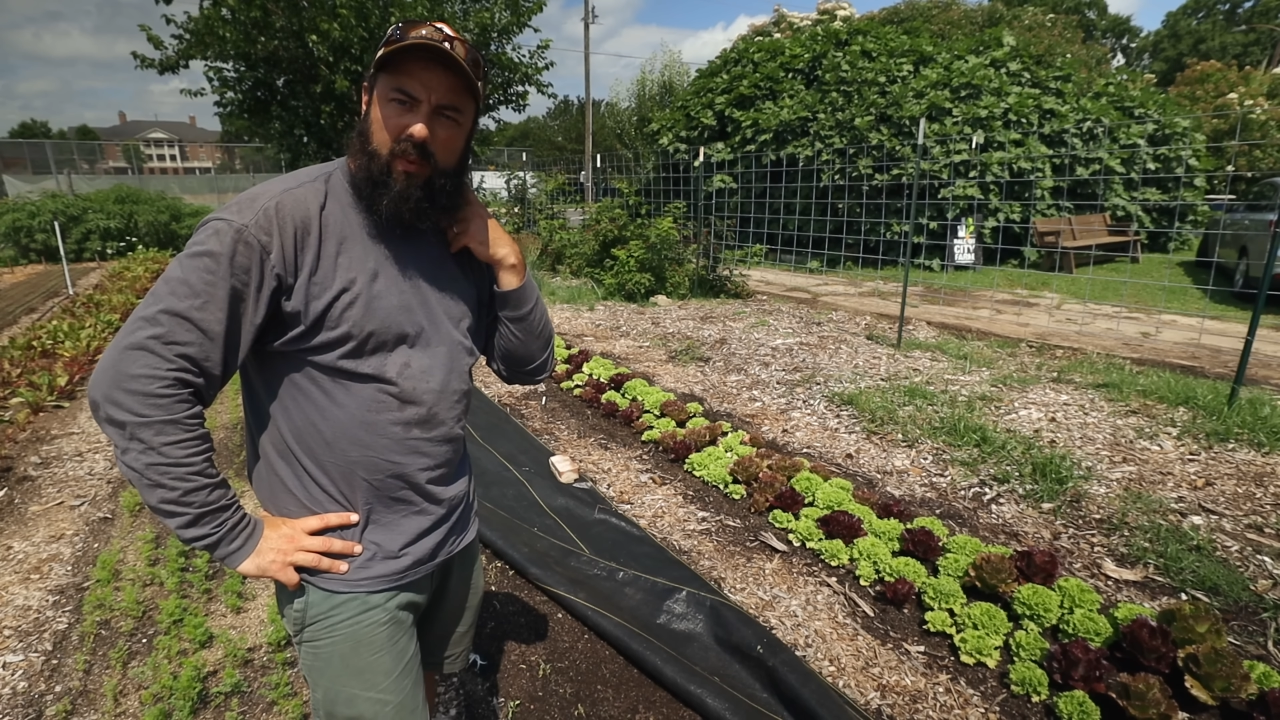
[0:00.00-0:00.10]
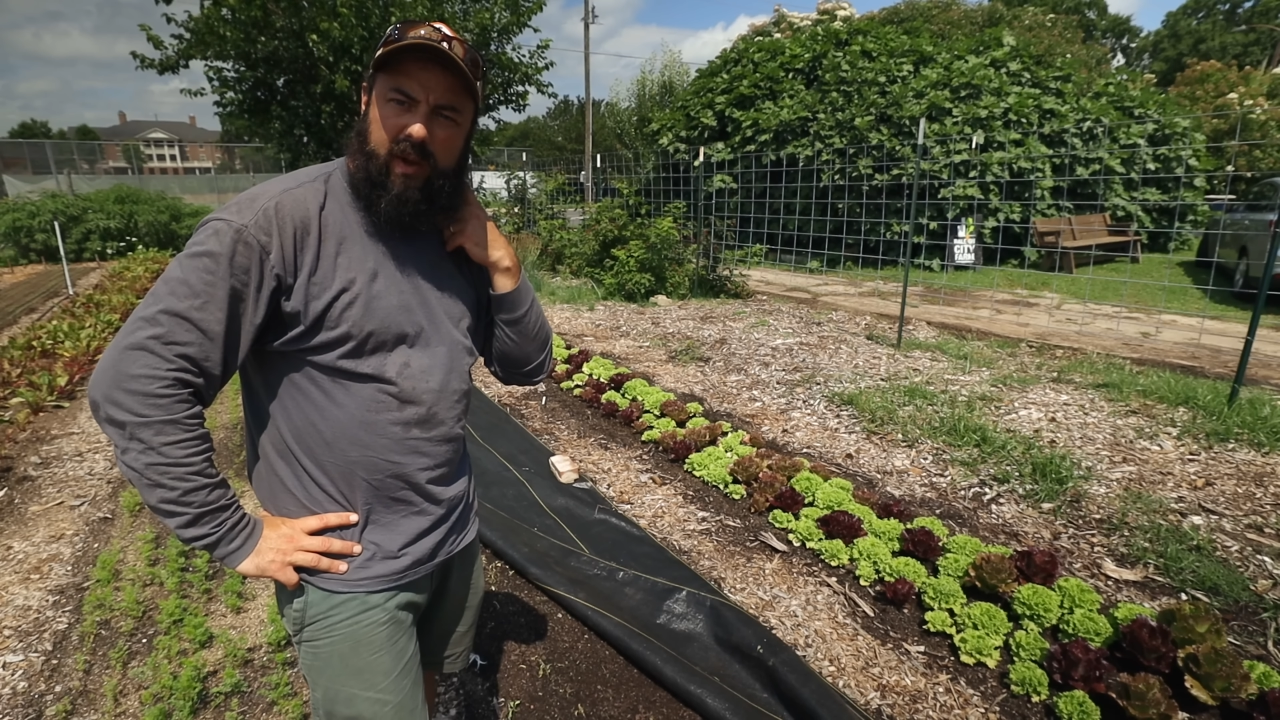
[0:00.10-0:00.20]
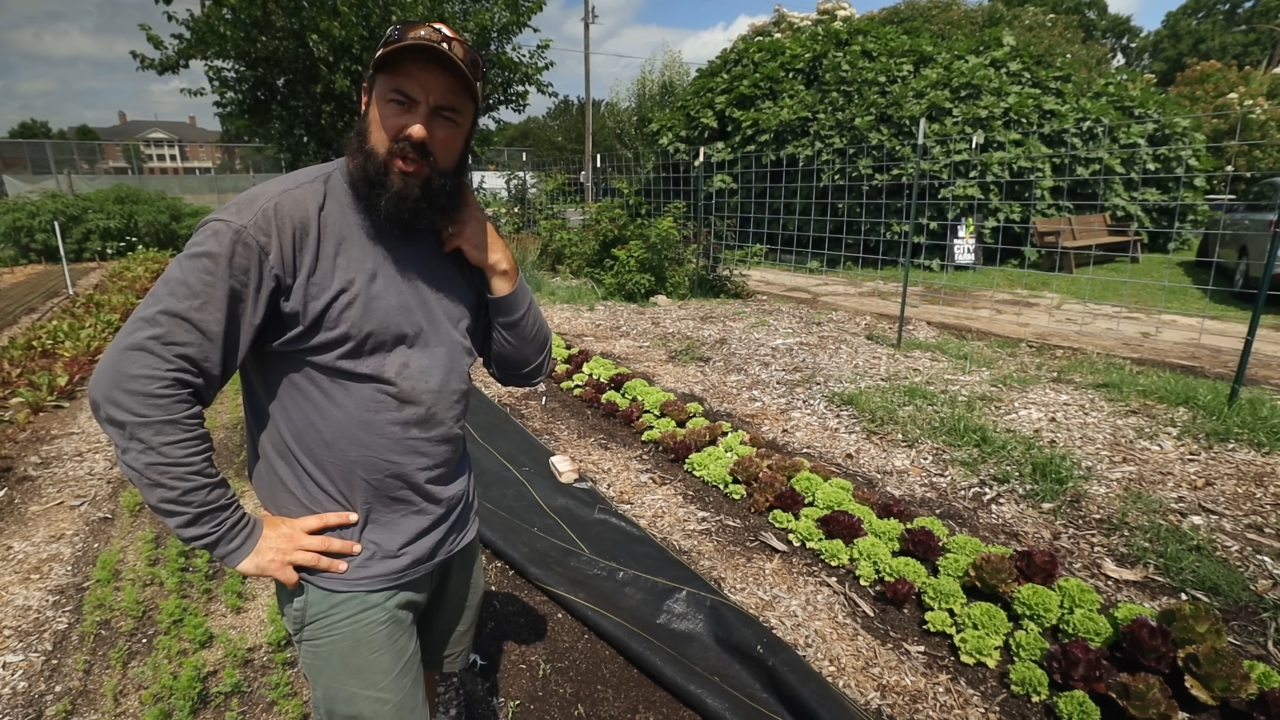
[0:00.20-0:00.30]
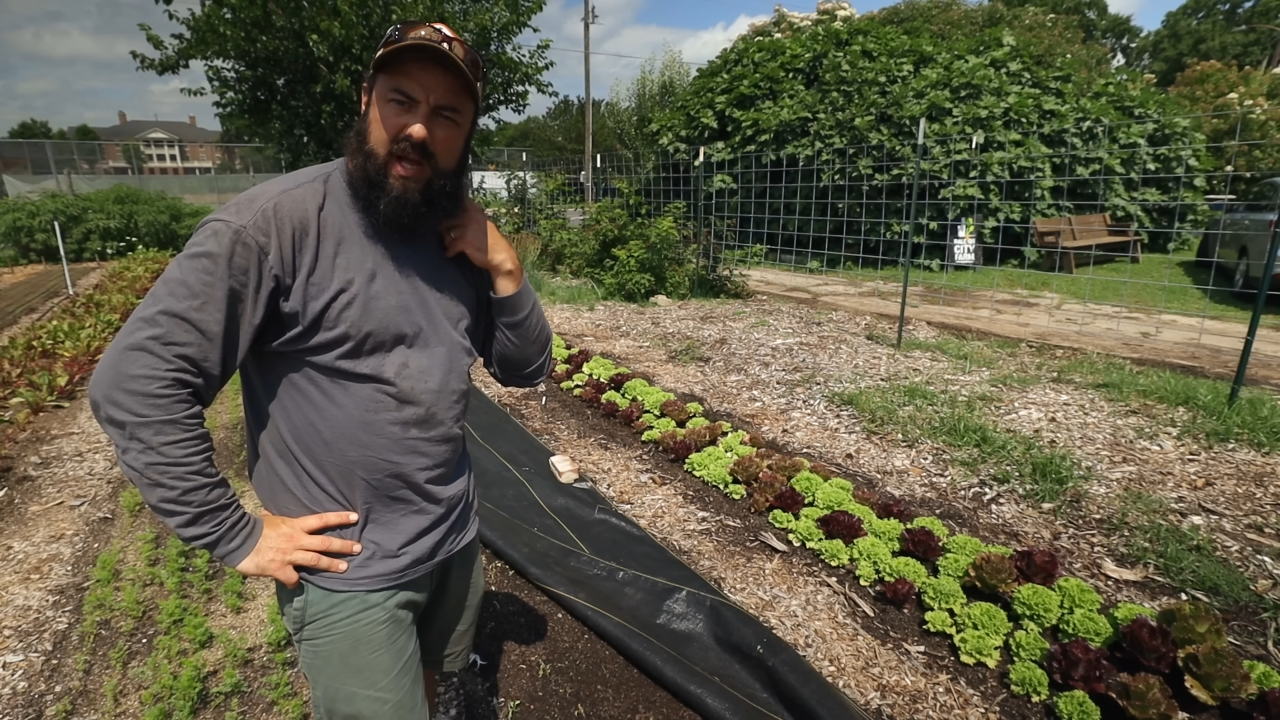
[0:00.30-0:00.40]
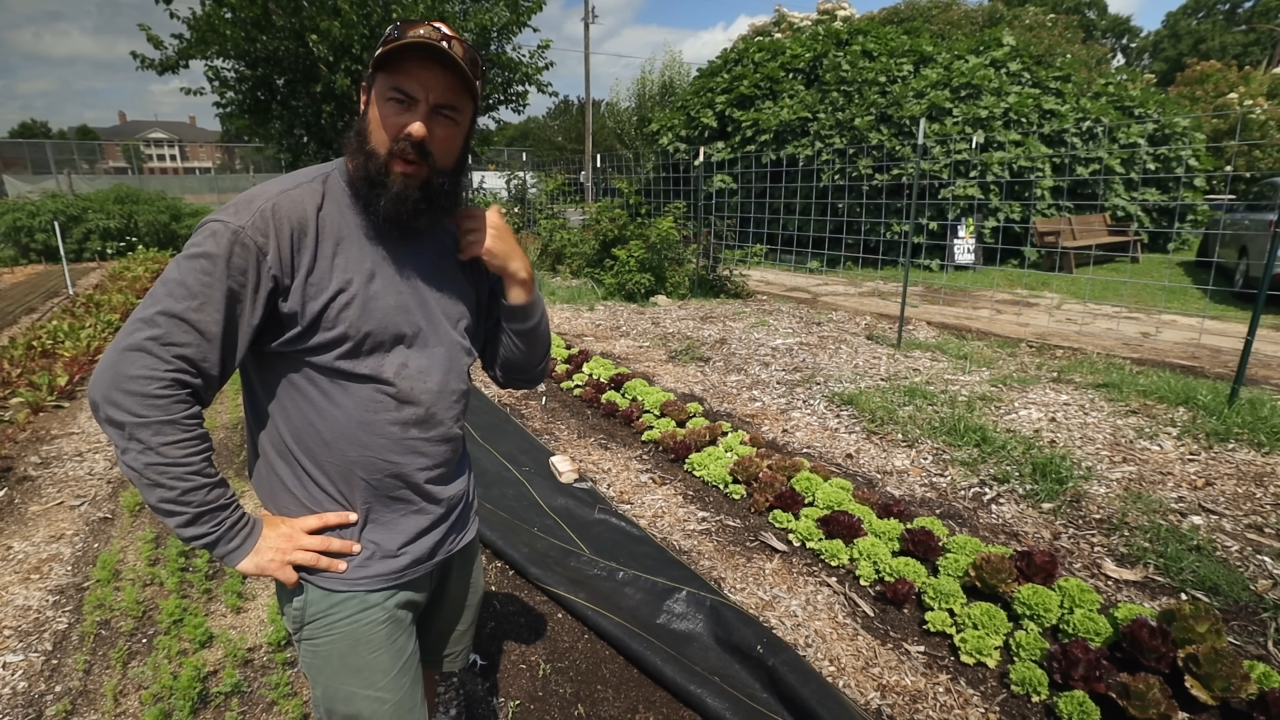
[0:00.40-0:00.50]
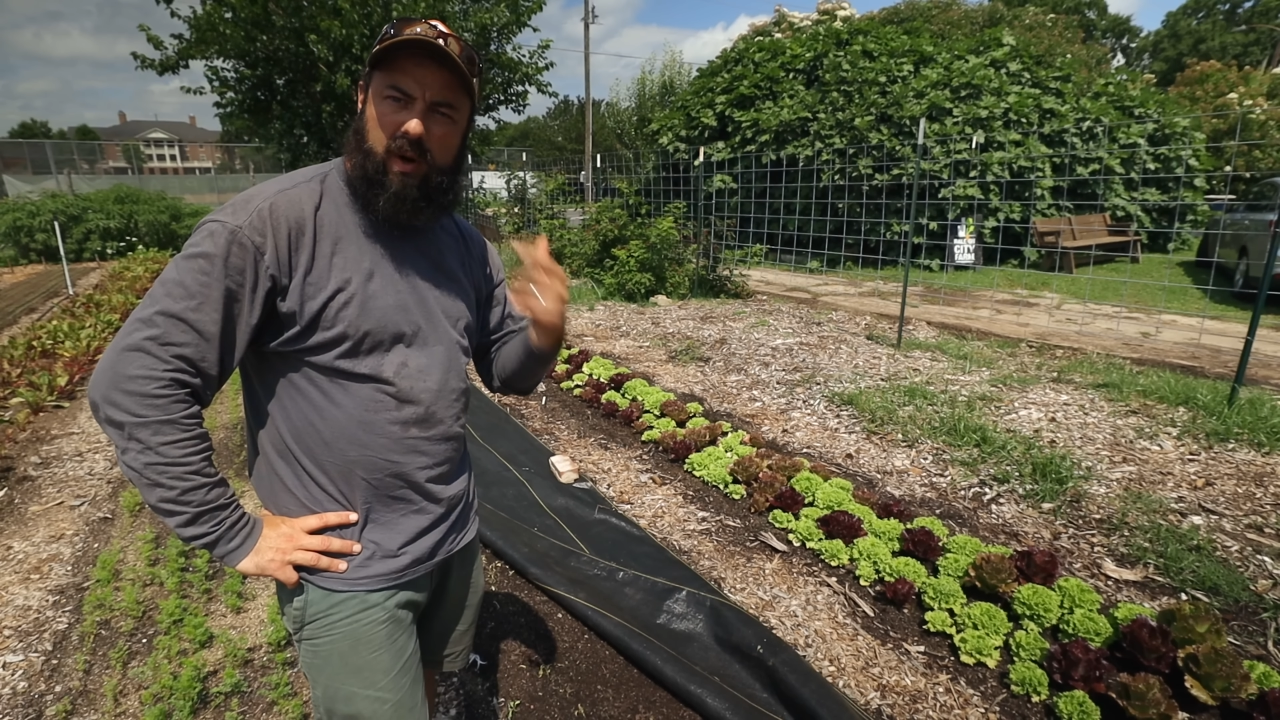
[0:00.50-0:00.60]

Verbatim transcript: but we're gonna try to